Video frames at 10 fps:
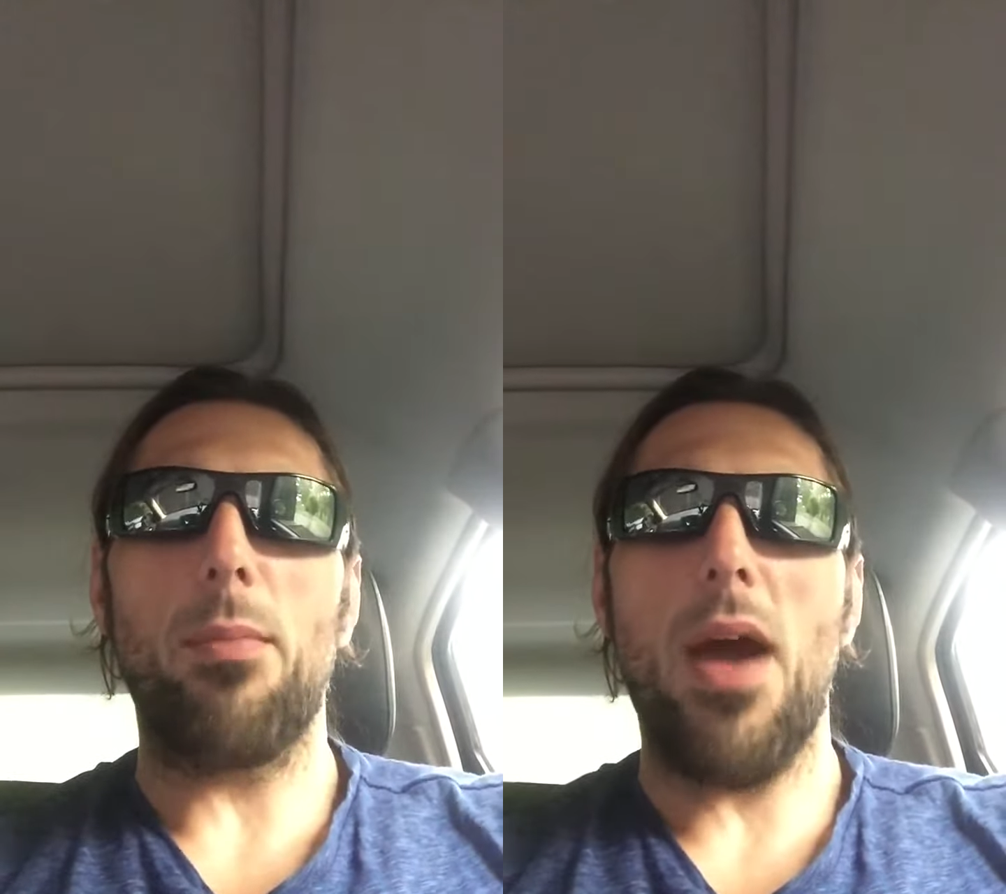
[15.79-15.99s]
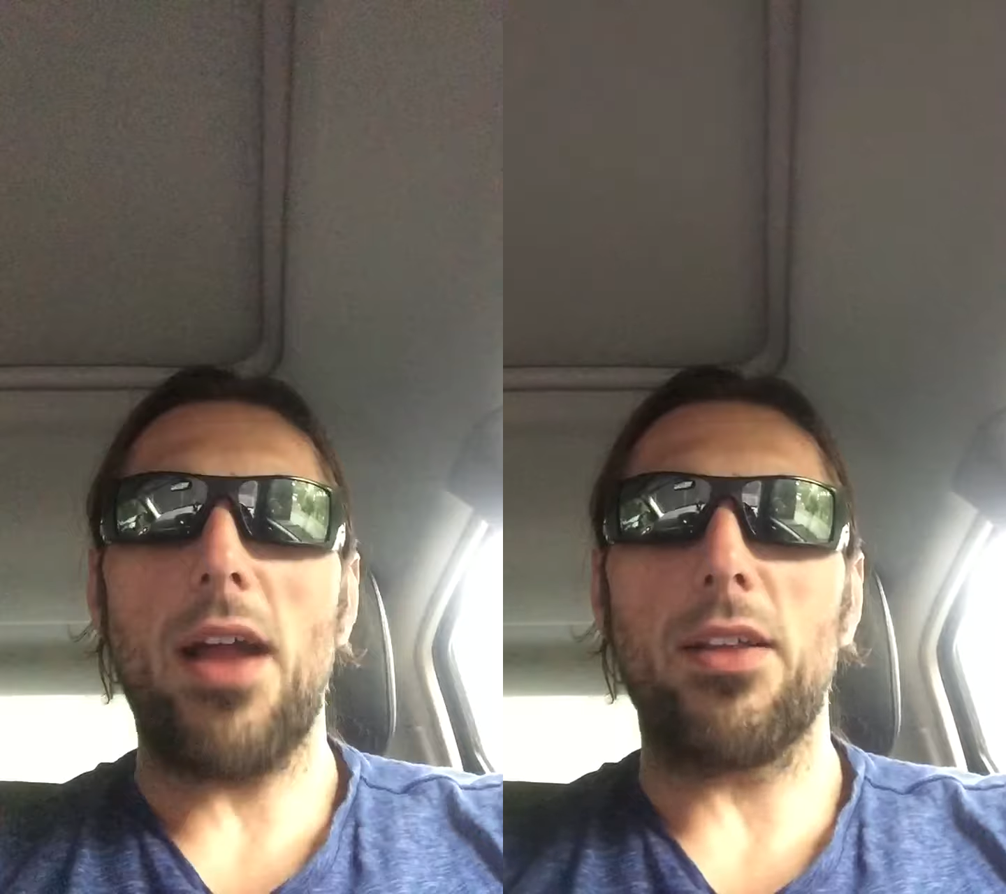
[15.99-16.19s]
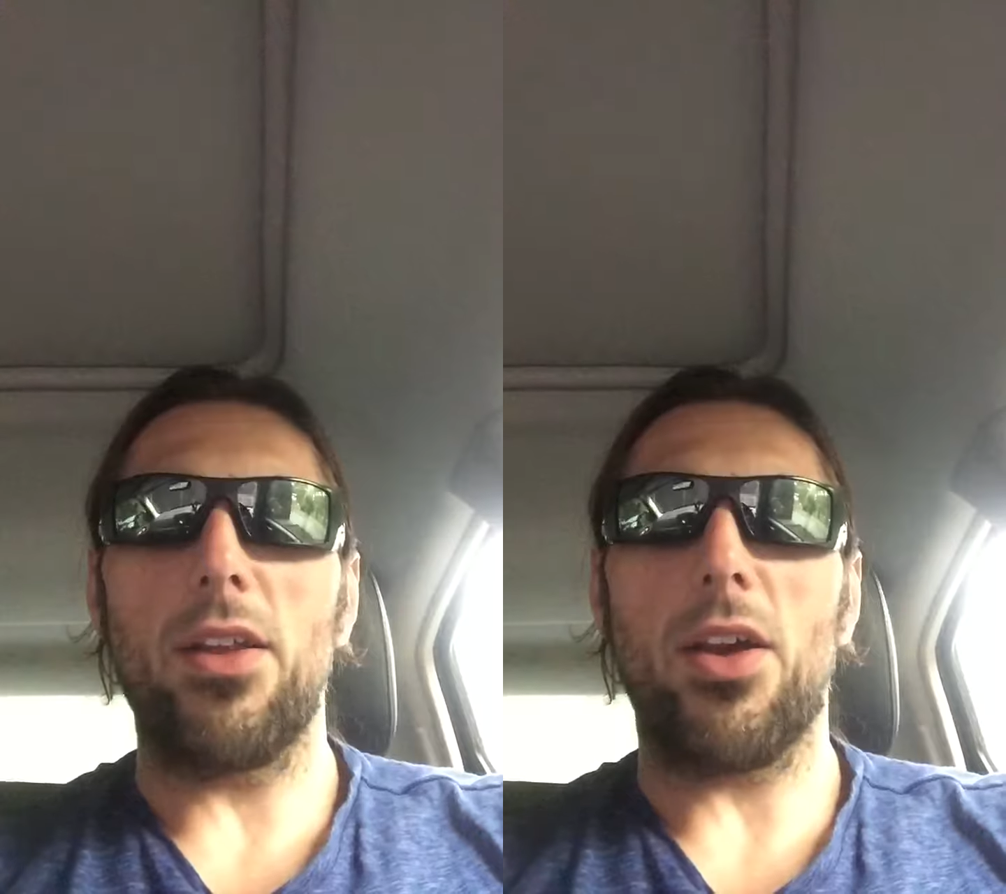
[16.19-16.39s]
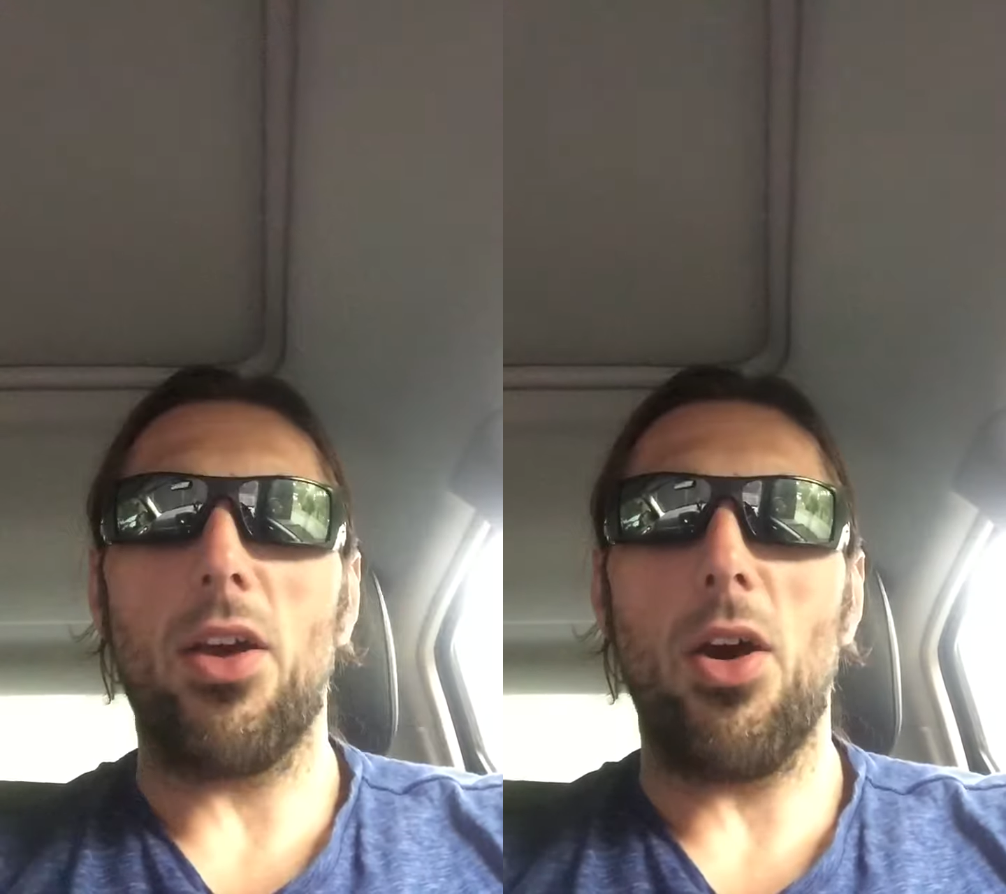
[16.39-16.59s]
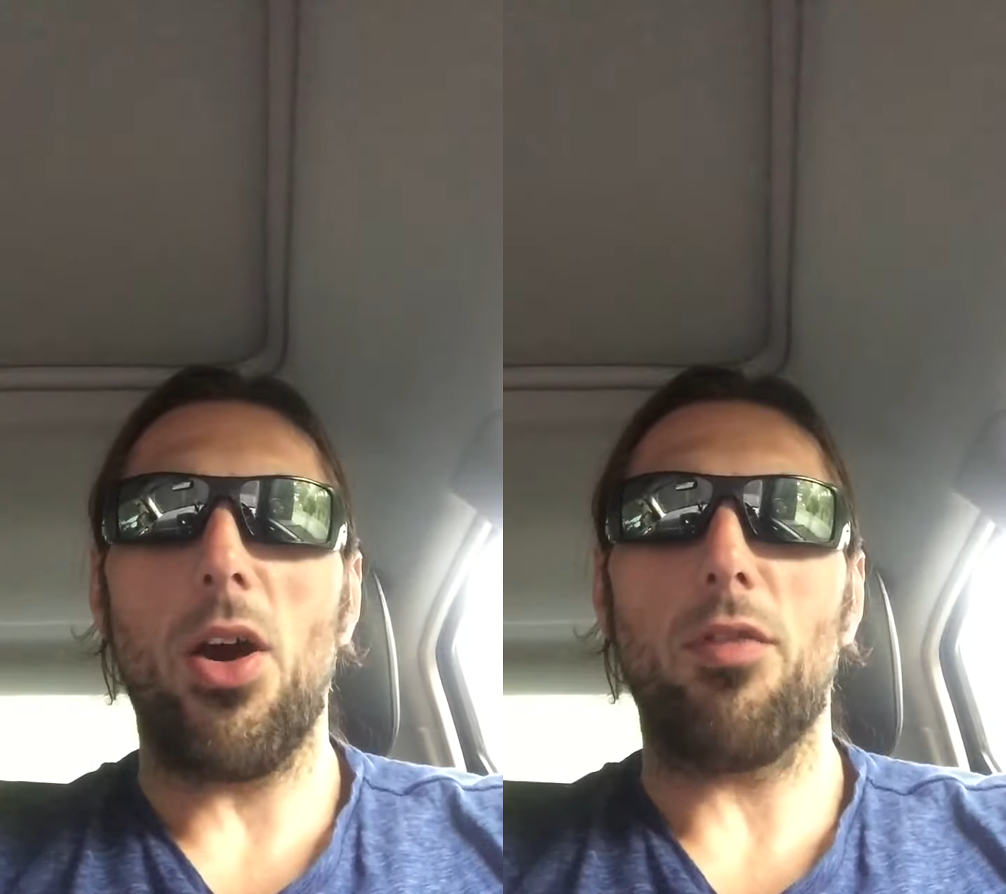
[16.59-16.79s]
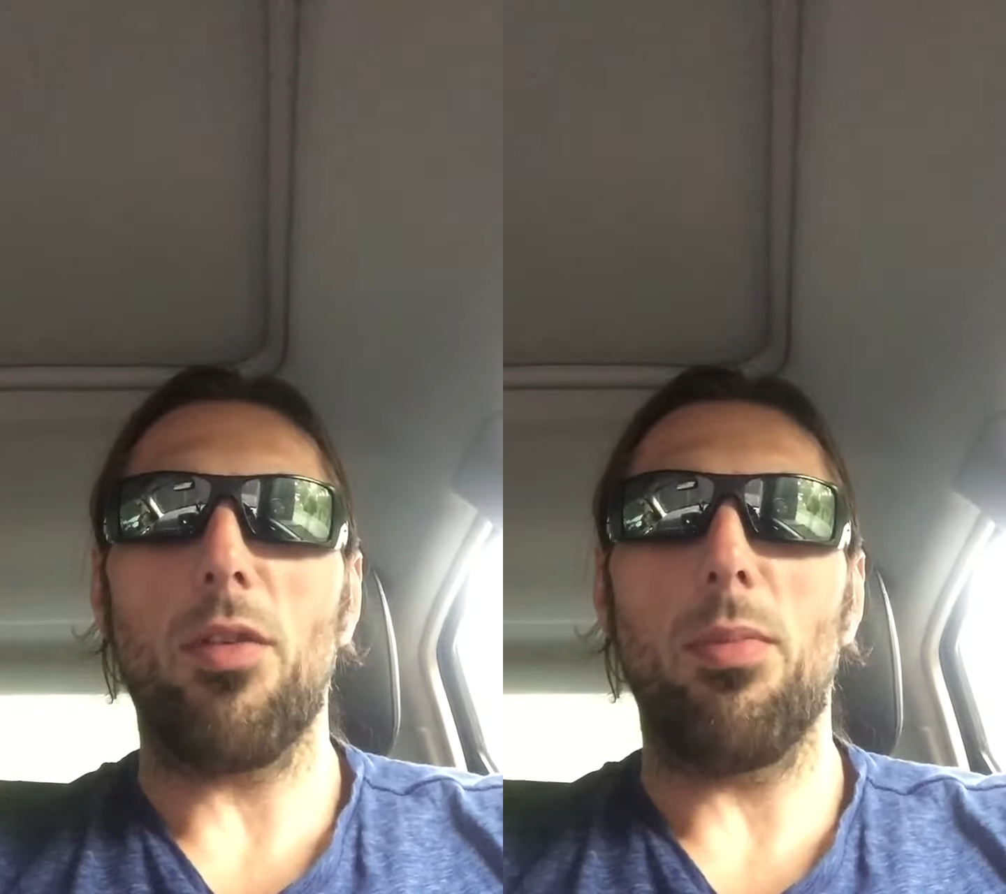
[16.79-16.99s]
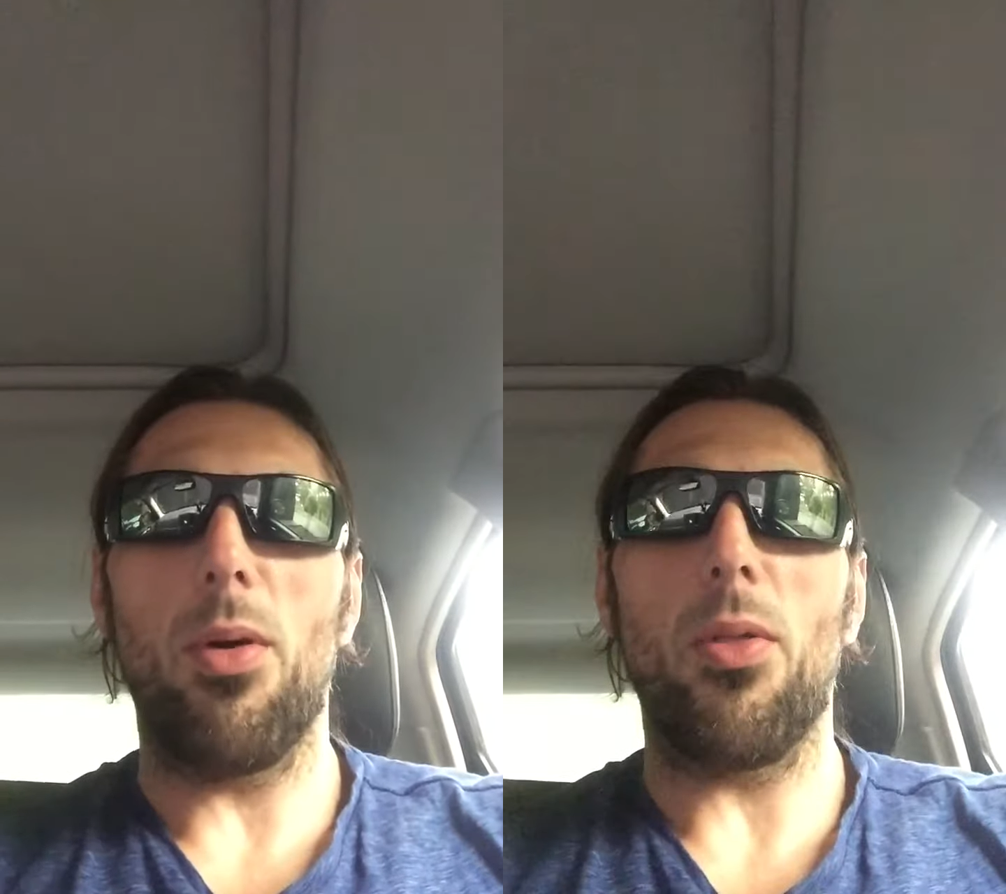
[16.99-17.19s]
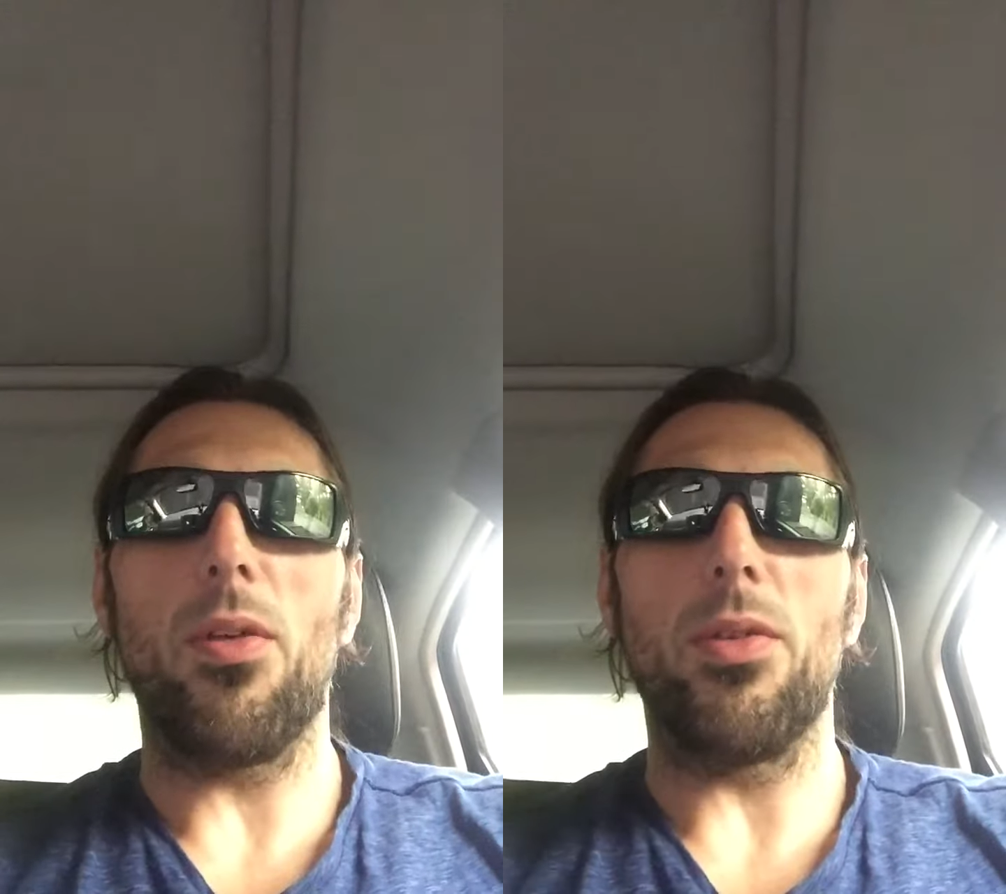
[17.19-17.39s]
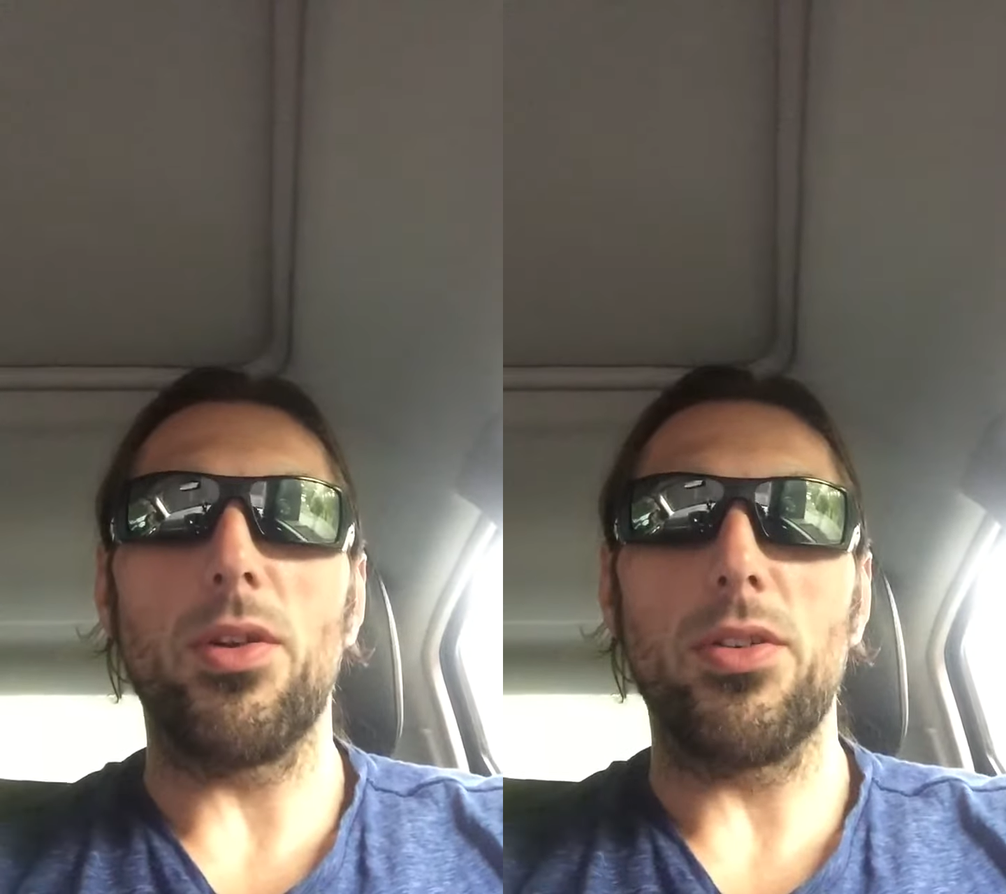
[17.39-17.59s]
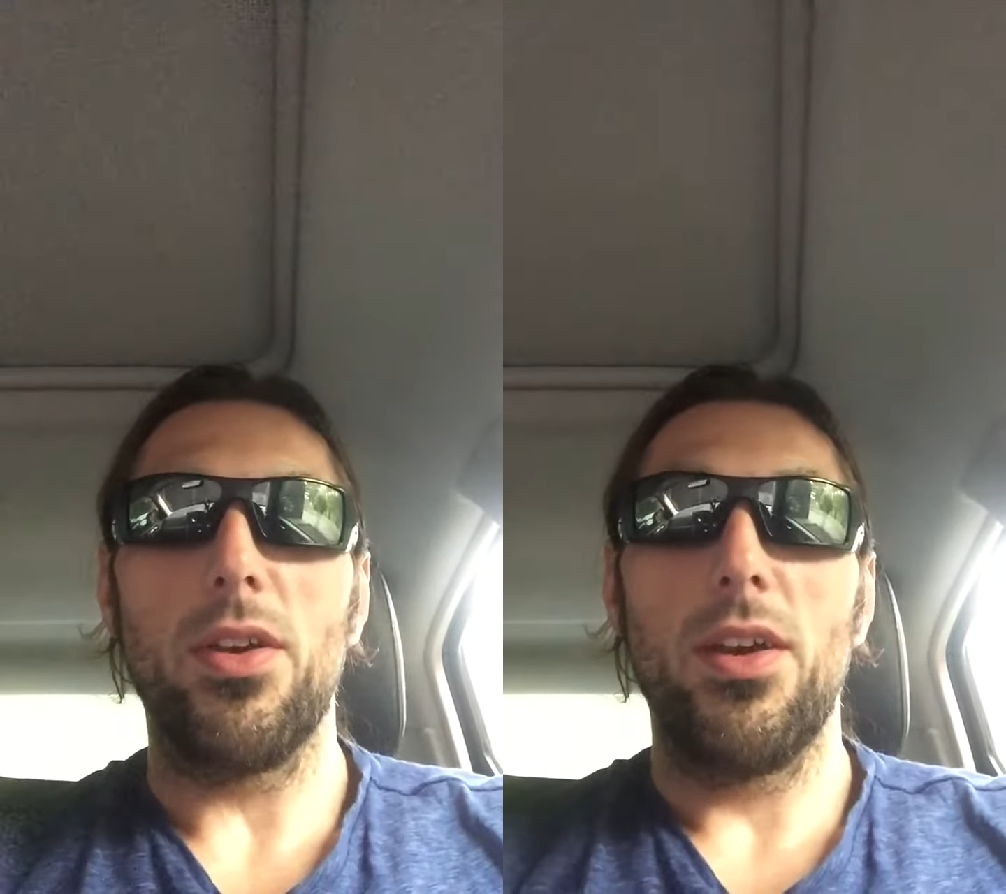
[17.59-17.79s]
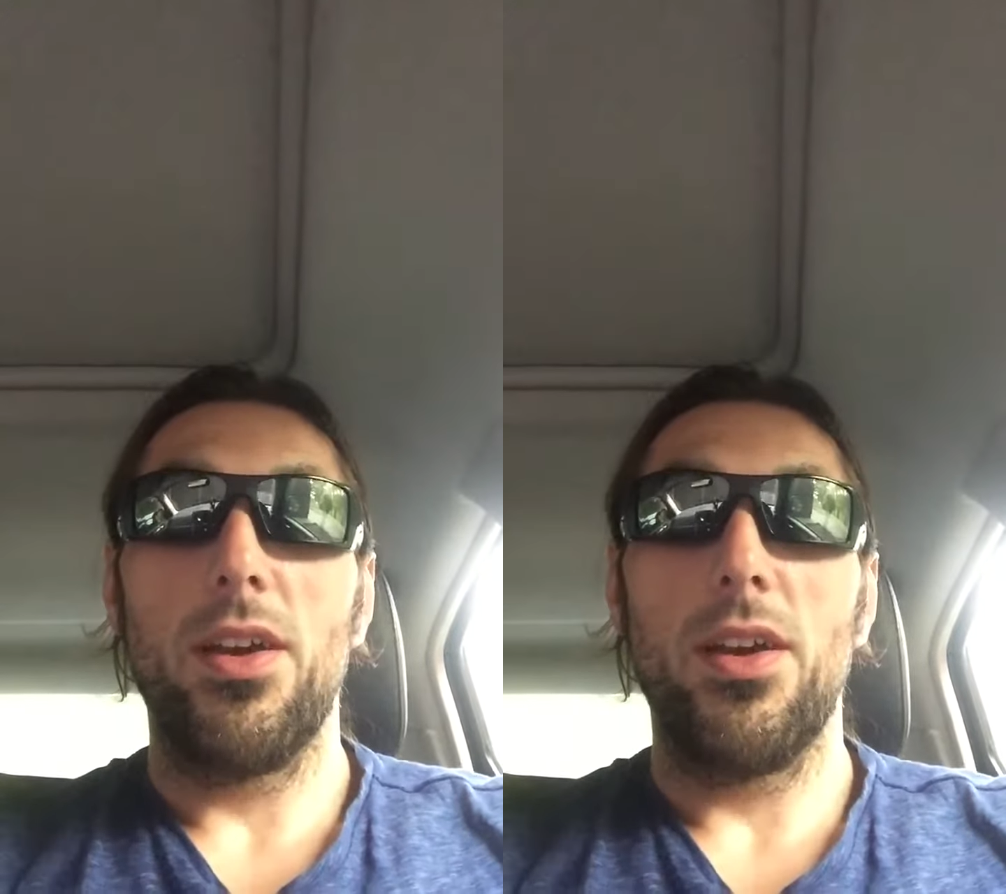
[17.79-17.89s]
back to the car for both of us.